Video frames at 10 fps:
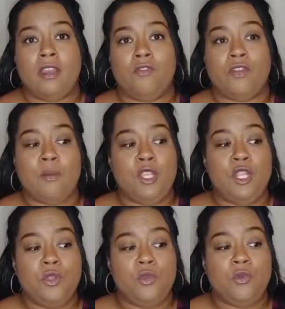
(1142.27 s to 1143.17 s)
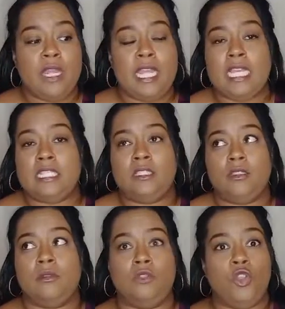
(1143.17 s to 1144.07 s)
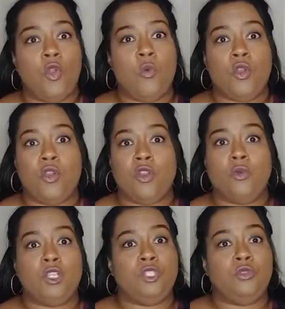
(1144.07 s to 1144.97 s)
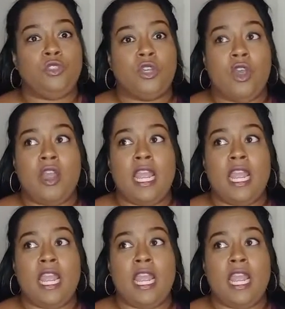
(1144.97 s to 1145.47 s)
from you is your word, what you saw,